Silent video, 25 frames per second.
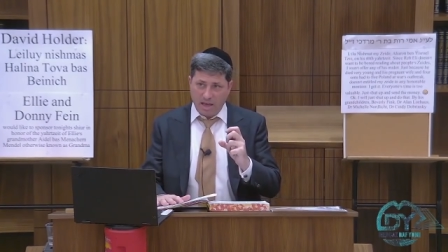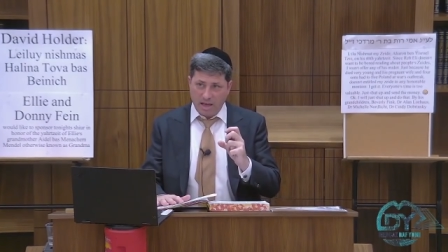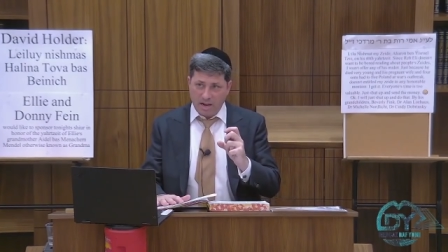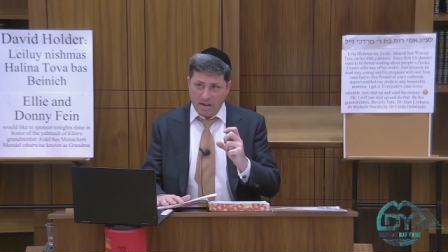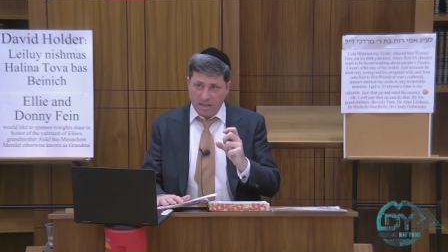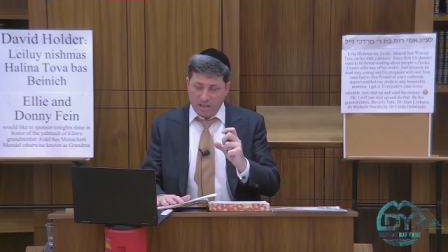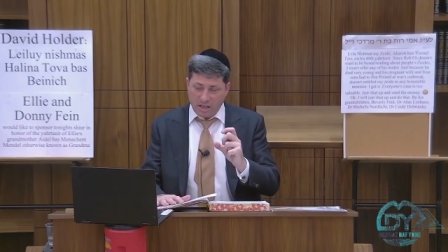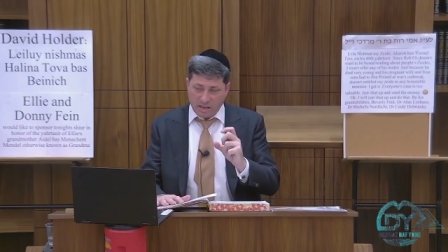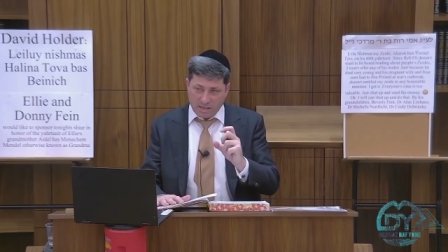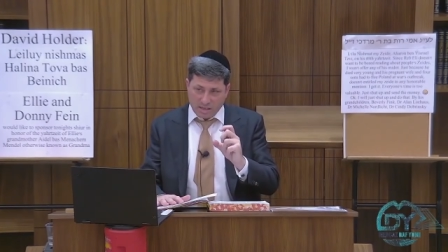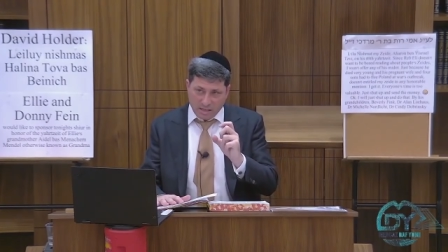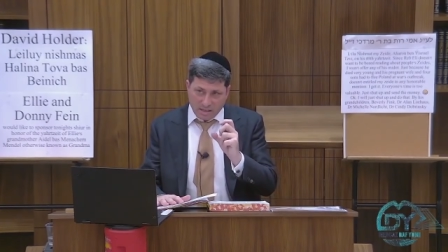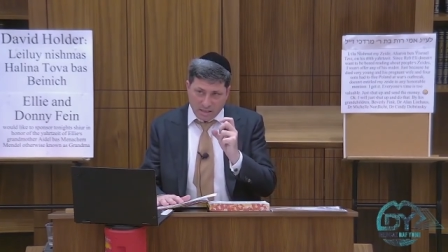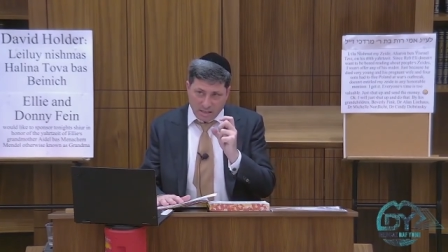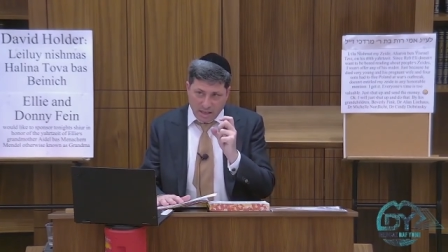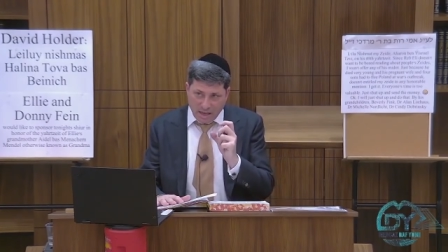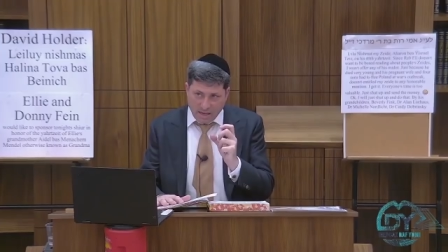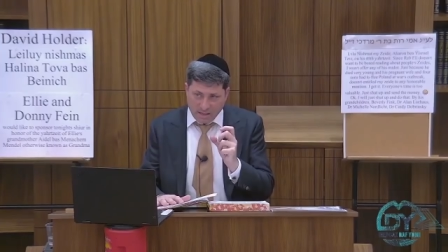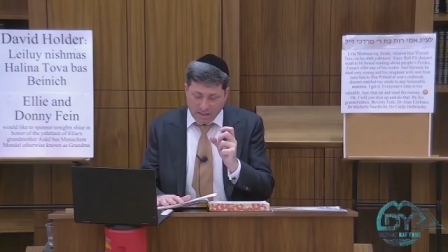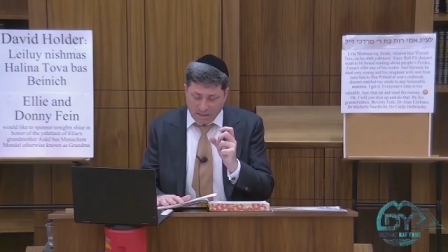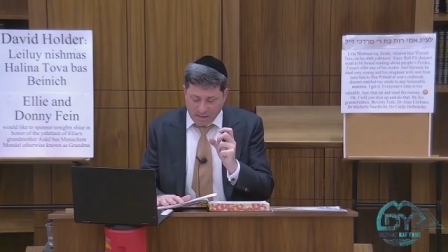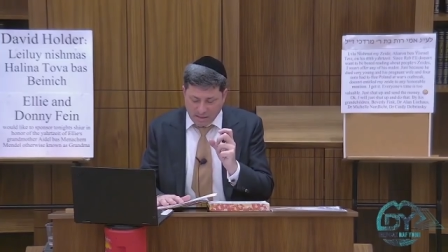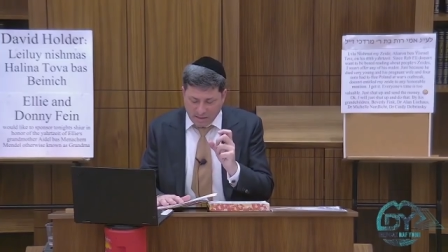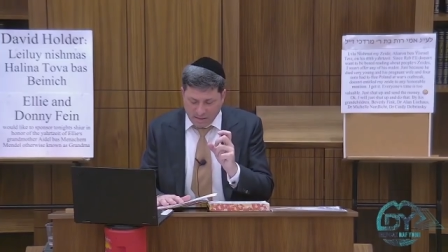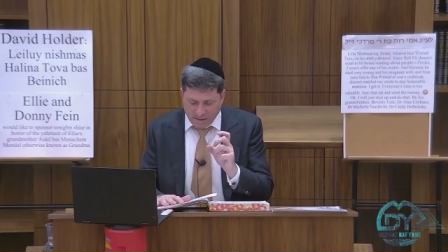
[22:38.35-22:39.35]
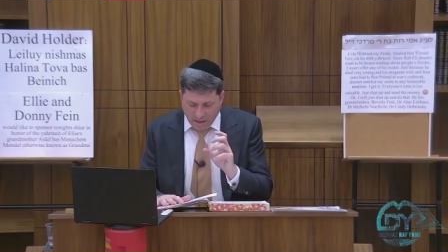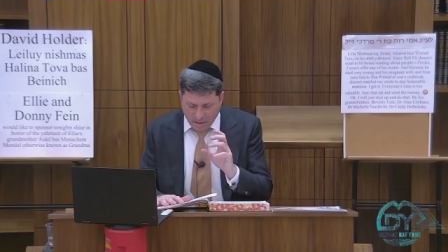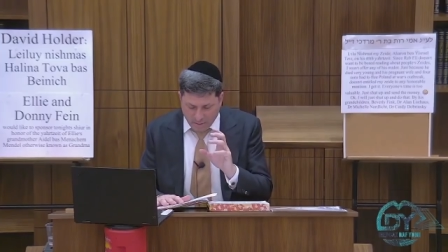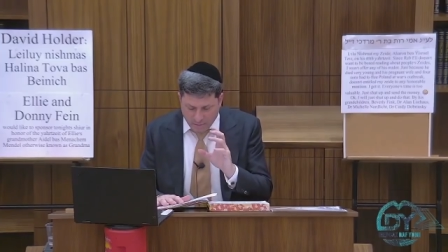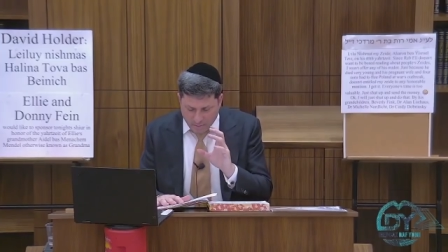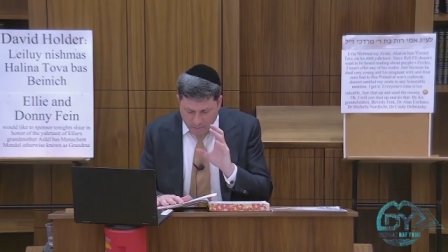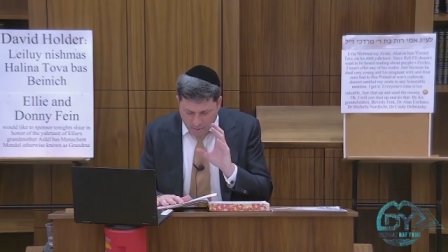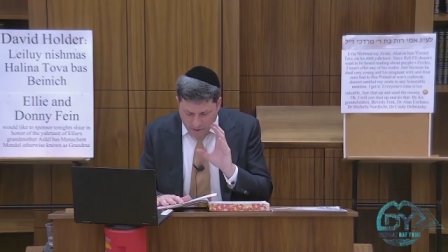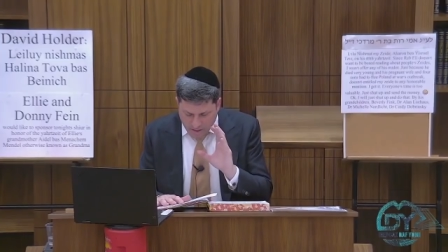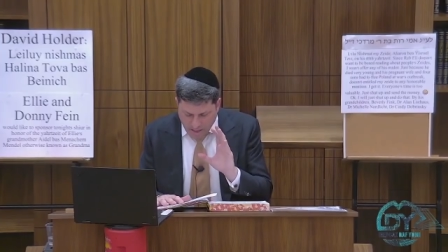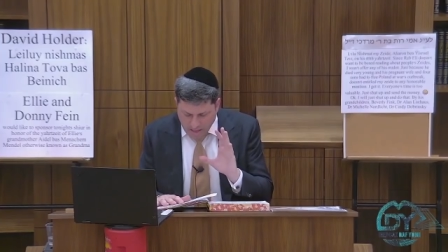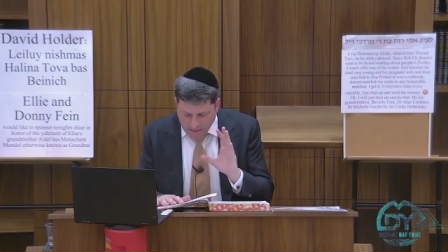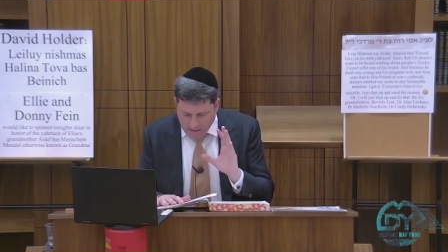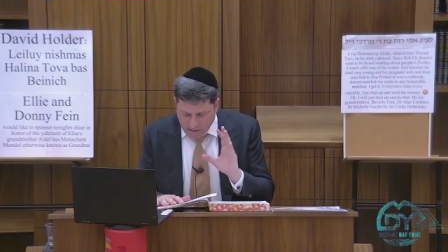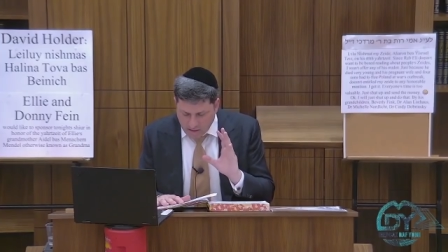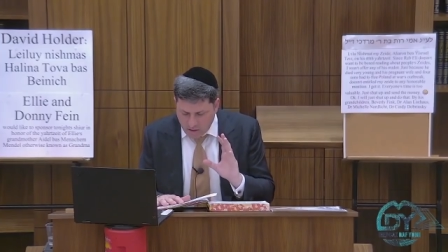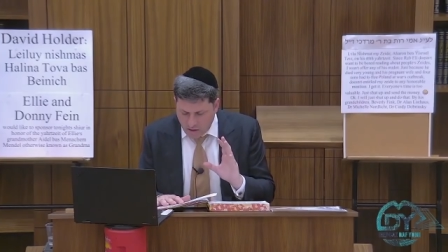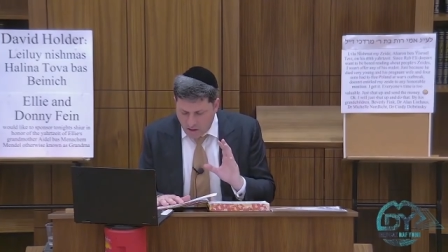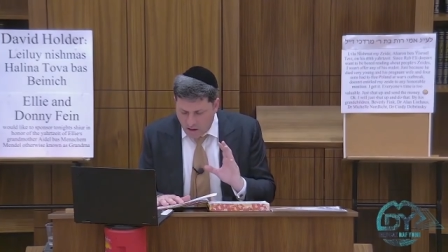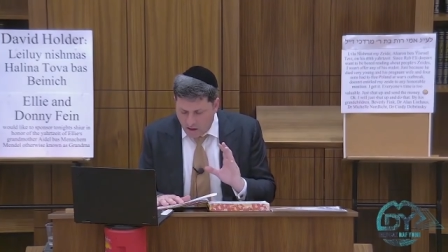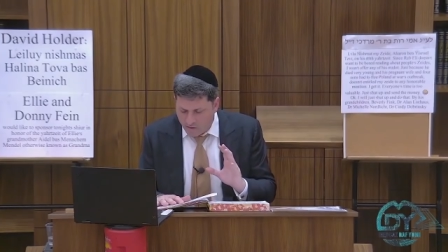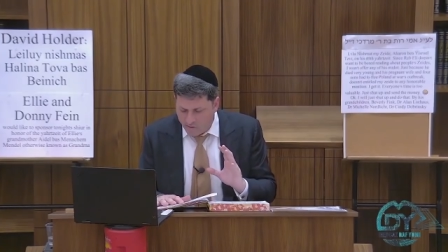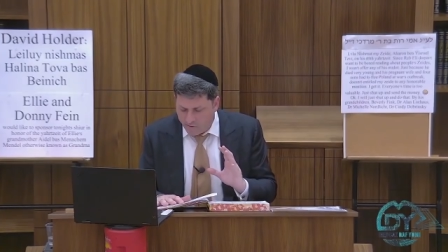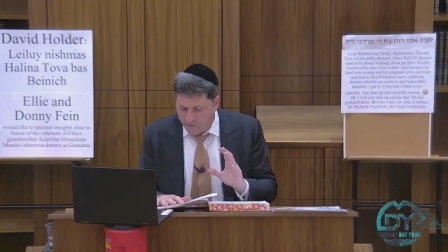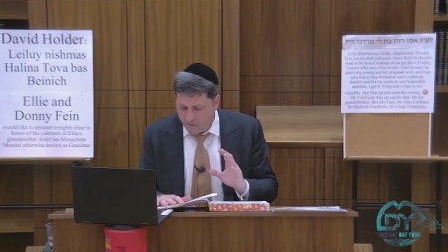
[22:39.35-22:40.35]
and it doesn't taste the same, that's
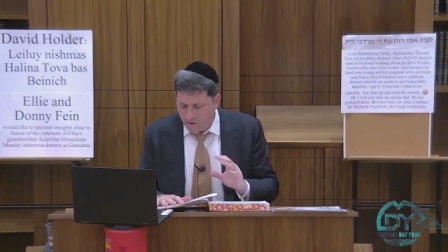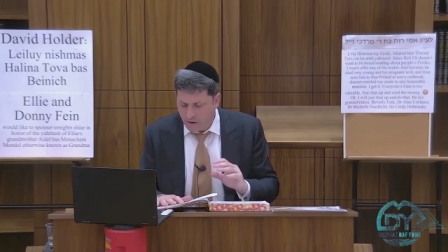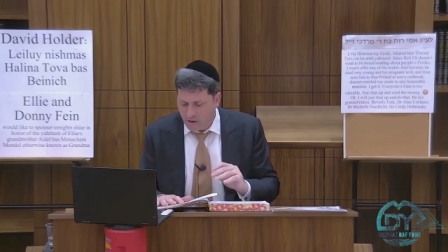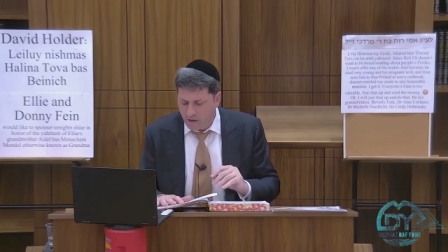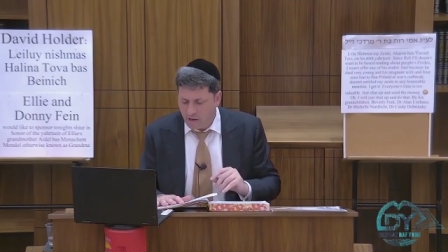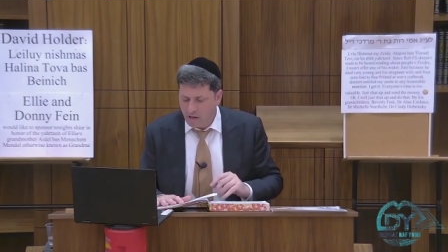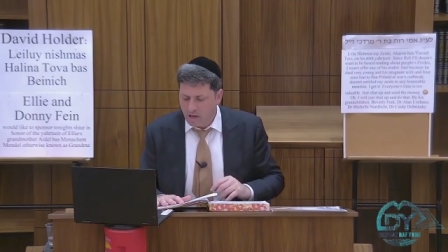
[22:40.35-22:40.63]
enough.